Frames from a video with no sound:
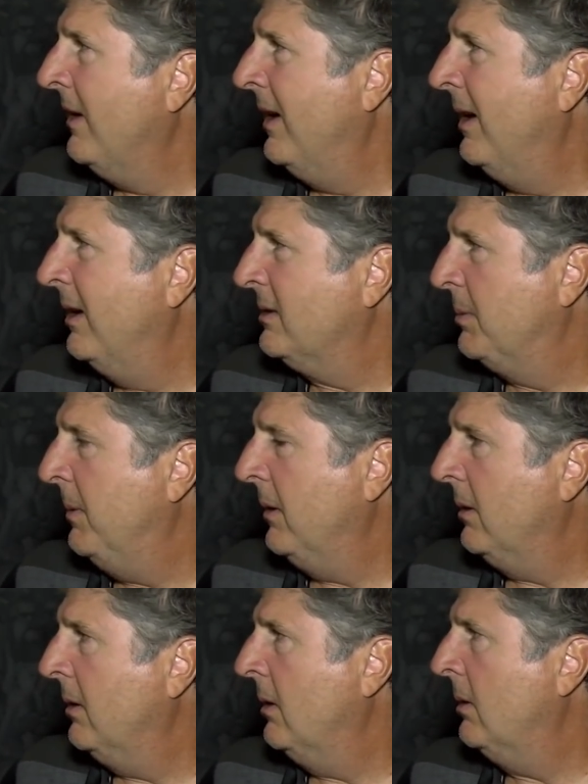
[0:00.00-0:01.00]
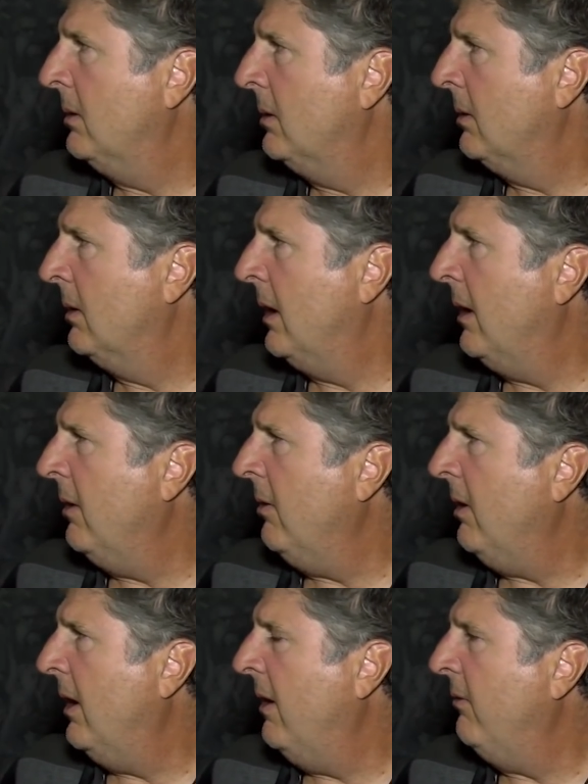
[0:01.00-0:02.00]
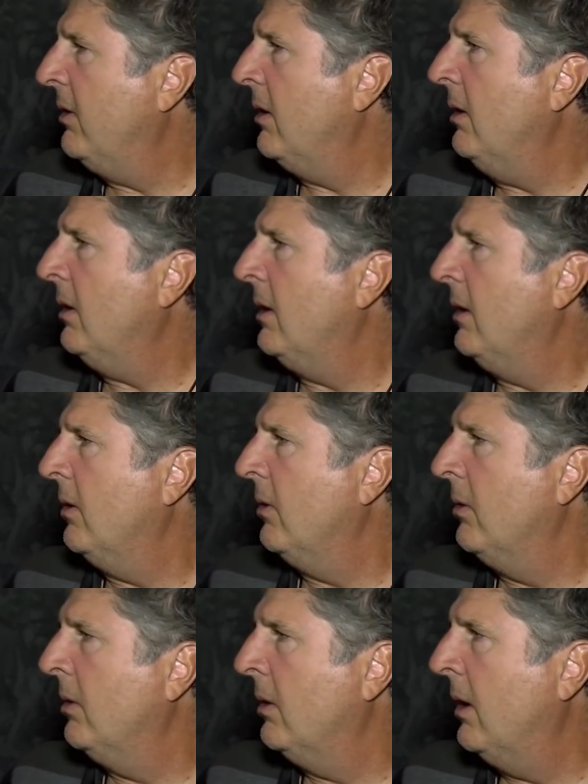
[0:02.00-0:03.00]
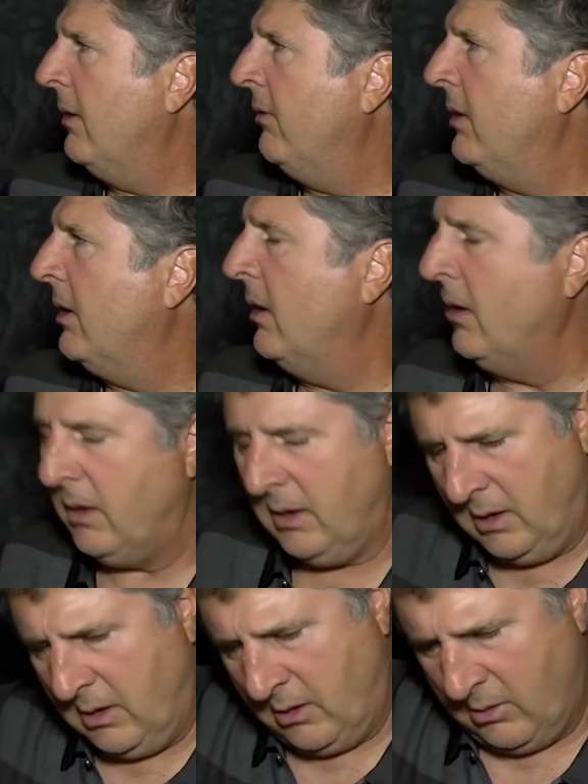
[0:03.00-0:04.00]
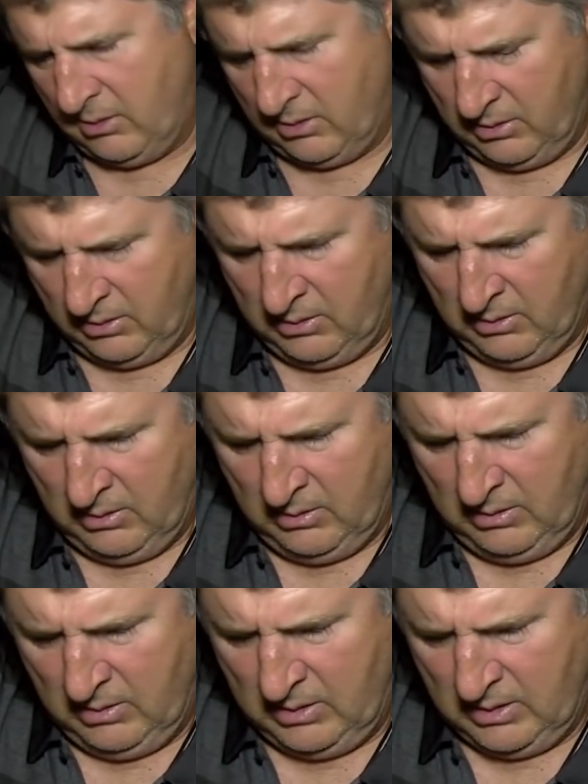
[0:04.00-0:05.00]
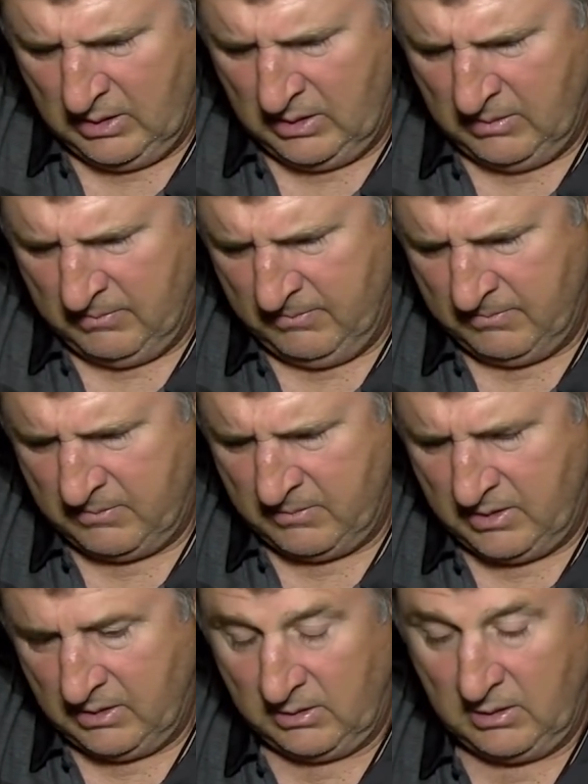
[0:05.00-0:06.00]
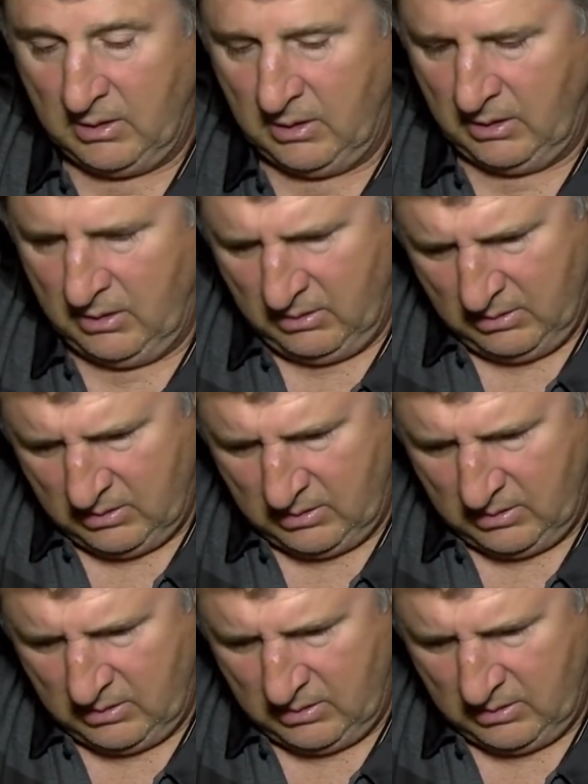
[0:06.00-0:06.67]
It's been here. I haven't done it here. I haven't done it here until today.